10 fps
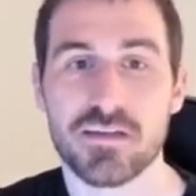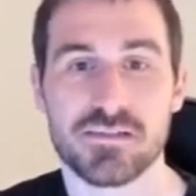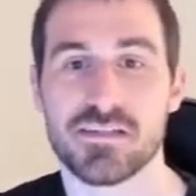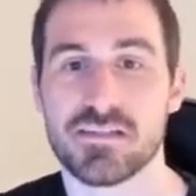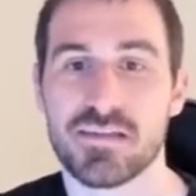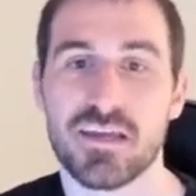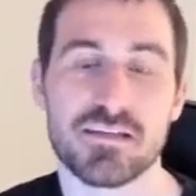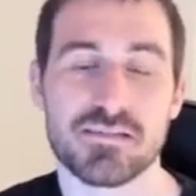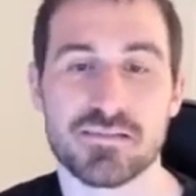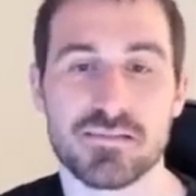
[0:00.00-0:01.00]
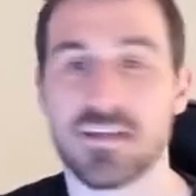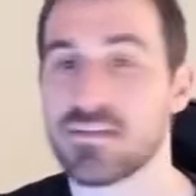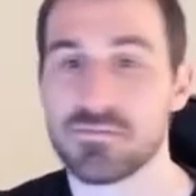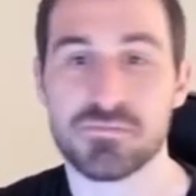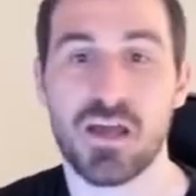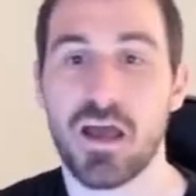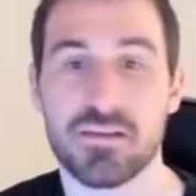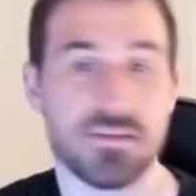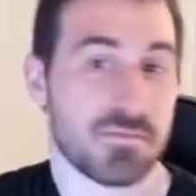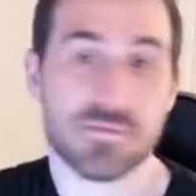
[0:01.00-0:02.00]
to take some
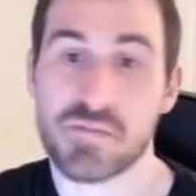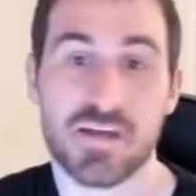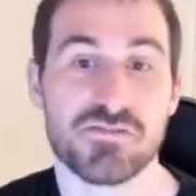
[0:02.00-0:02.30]
extra